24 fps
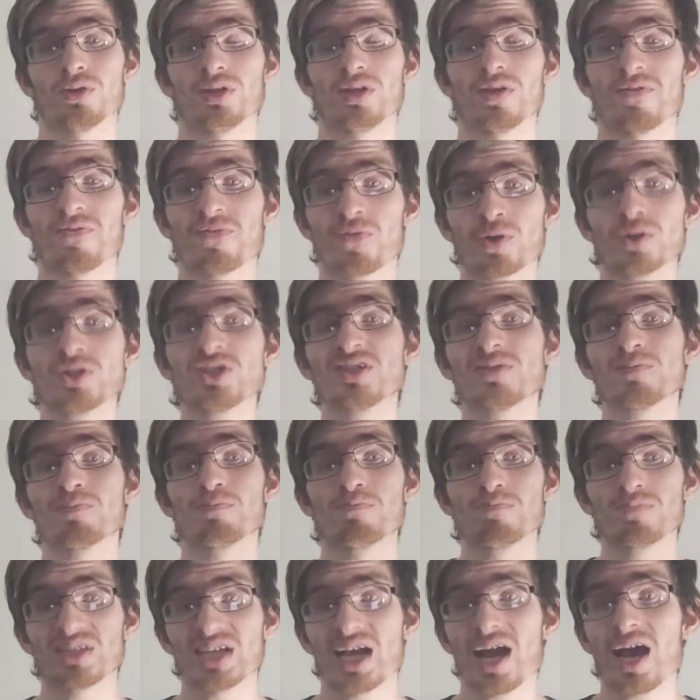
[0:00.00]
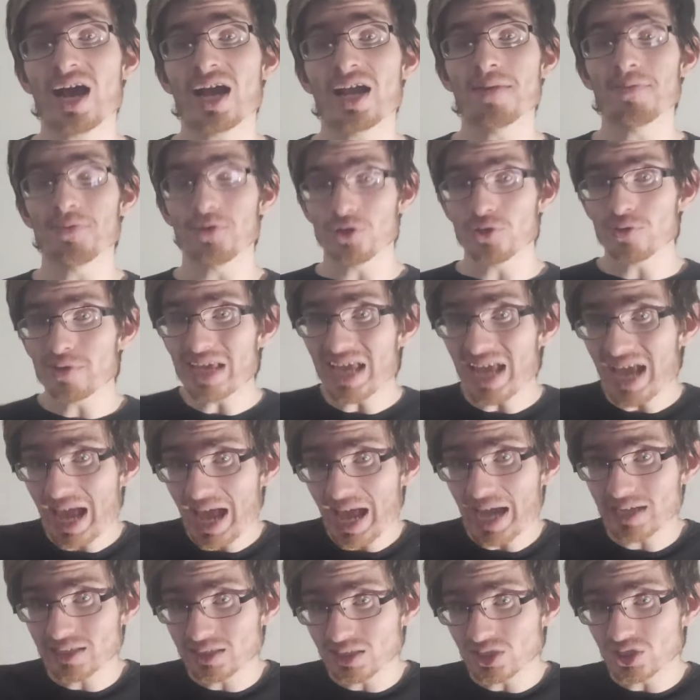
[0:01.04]
The first time you get
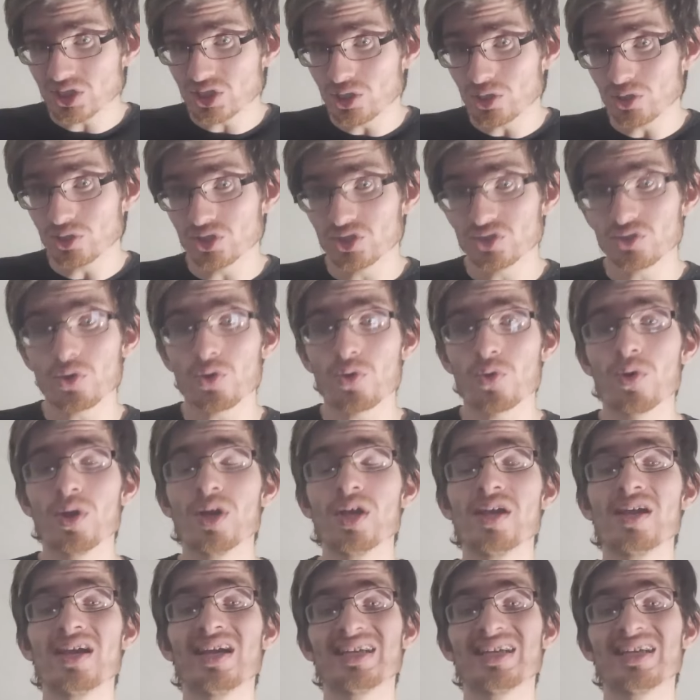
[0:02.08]
access to your soul